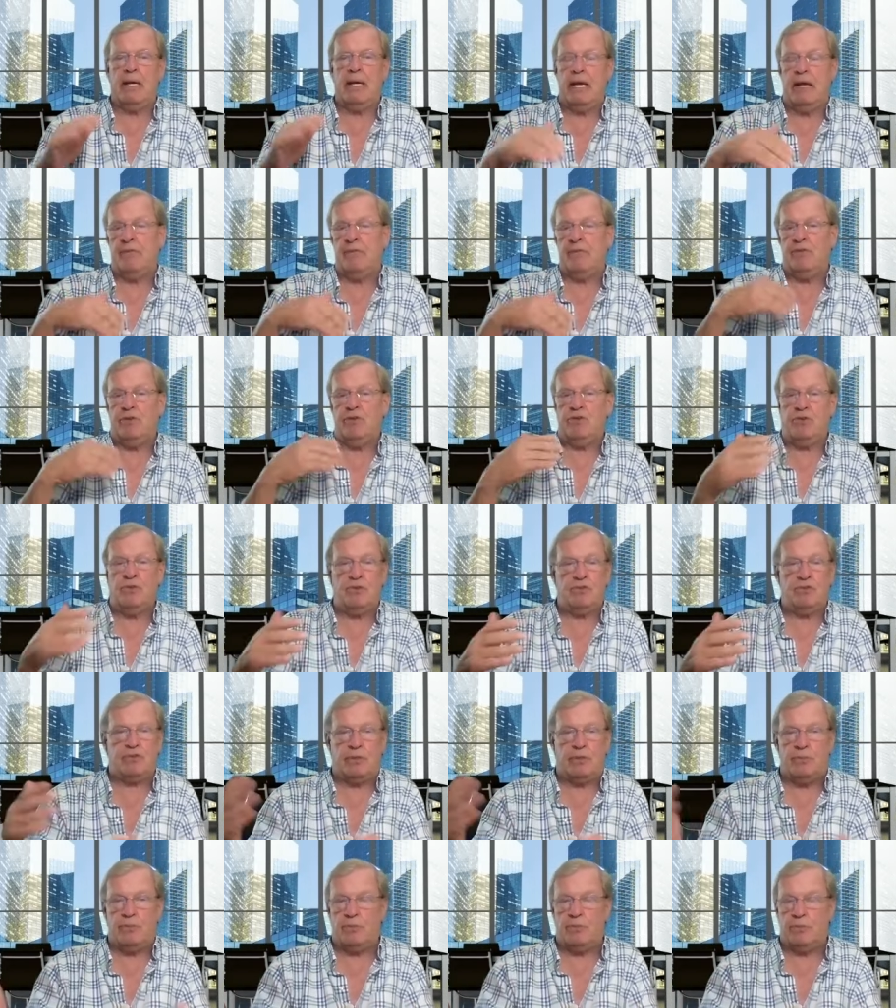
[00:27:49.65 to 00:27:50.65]
if you do
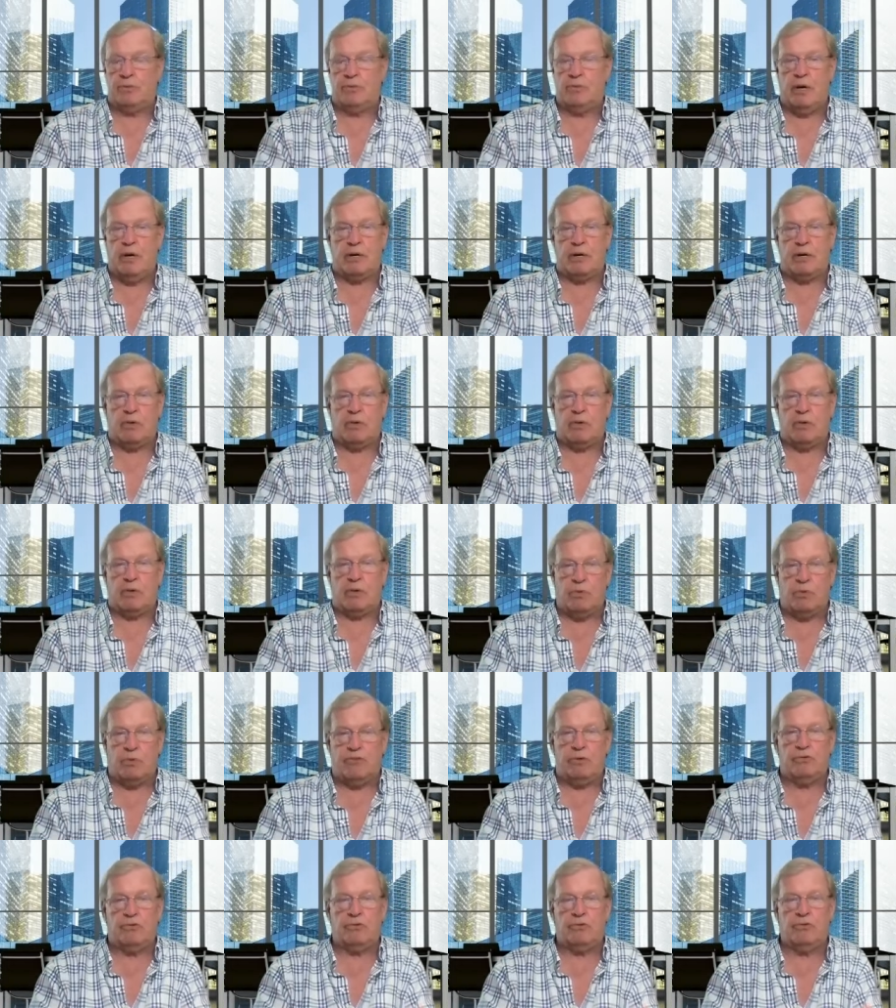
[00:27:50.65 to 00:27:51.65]
some quick
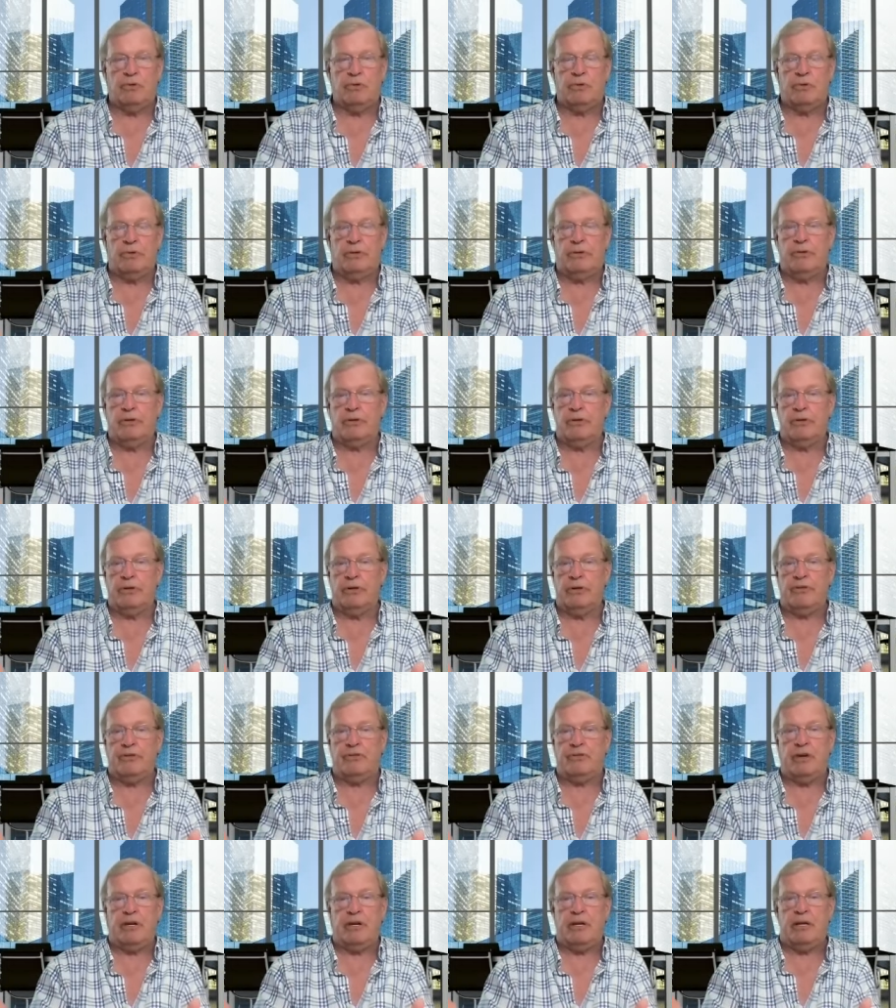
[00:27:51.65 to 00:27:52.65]
research, you're going
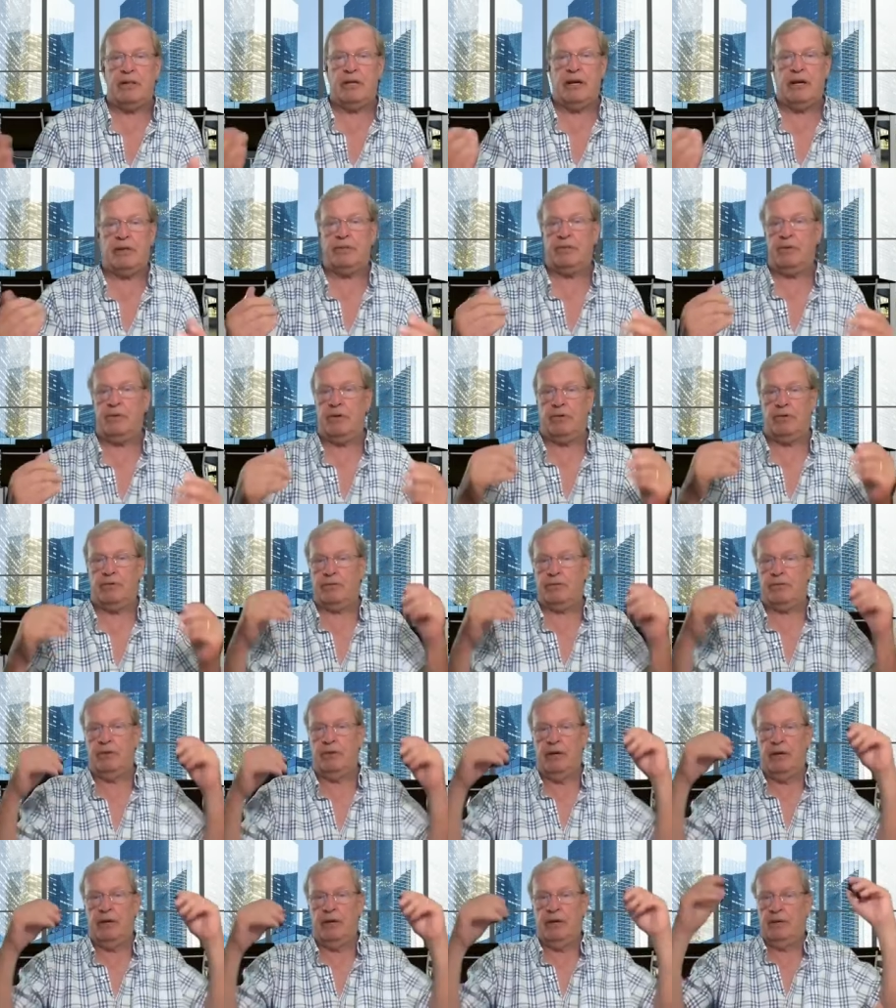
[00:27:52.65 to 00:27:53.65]
to see that
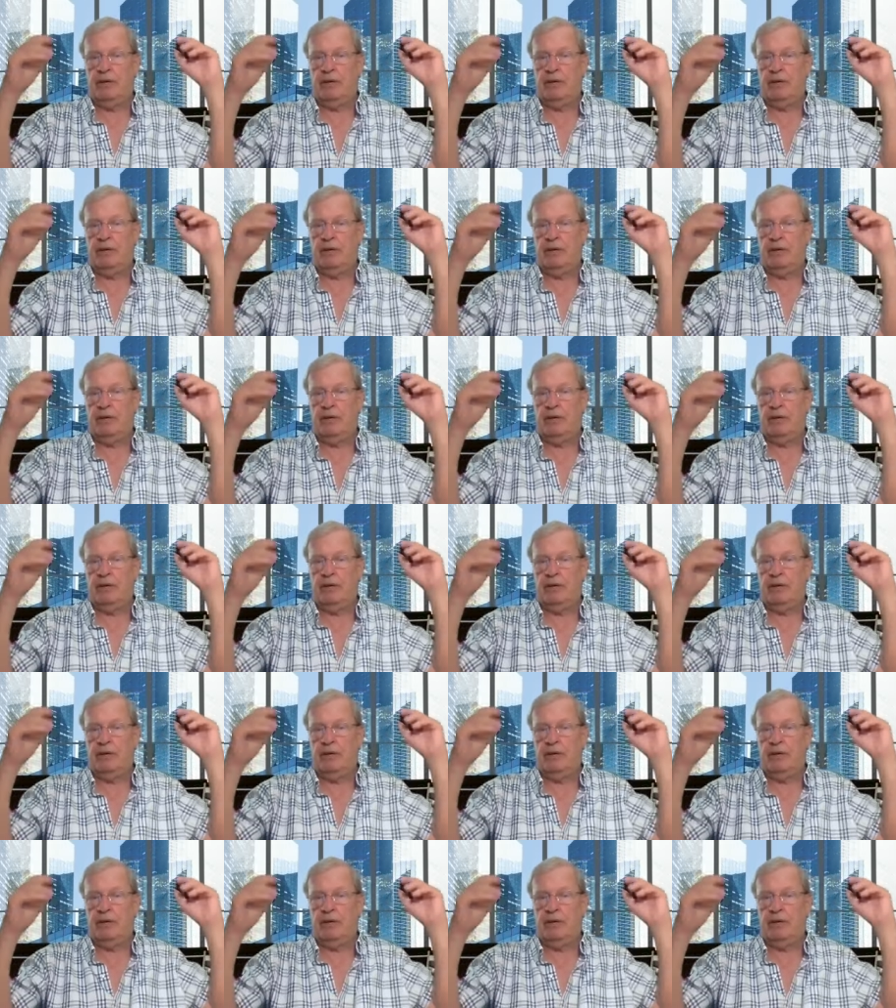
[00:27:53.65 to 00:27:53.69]
there's